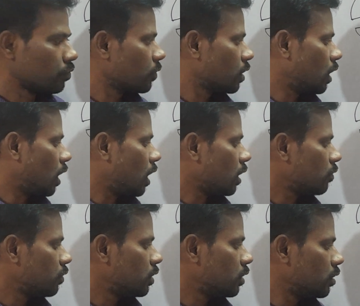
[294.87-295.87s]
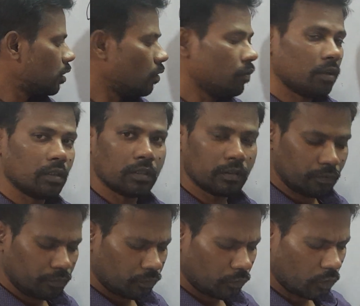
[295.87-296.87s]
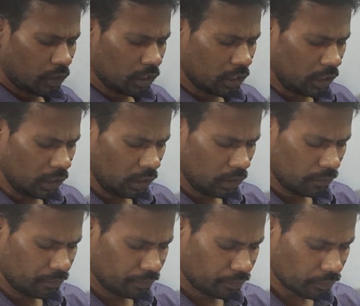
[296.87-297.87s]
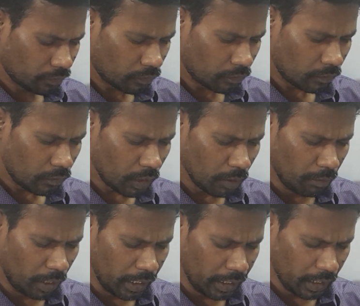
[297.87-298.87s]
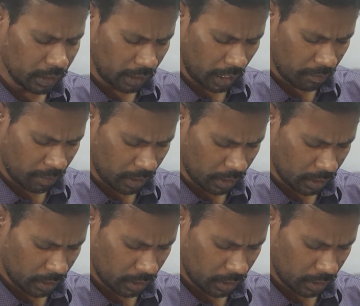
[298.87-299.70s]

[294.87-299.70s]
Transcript: the arc which is of, what is that? Minor segment